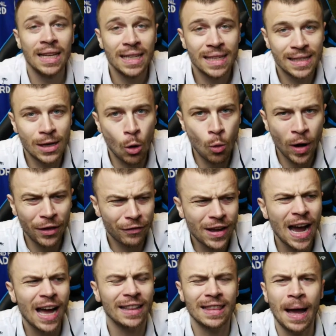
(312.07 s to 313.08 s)
So we've
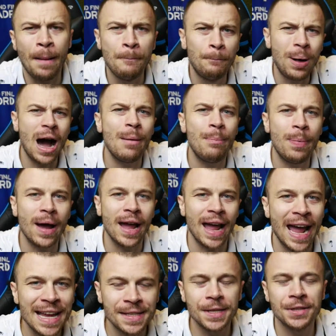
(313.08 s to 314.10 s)
got Mbappe
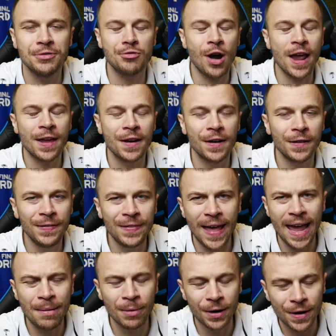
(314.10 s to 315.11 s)
as a striker,
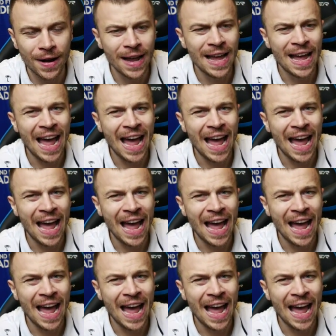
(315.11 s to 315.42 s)
Neymar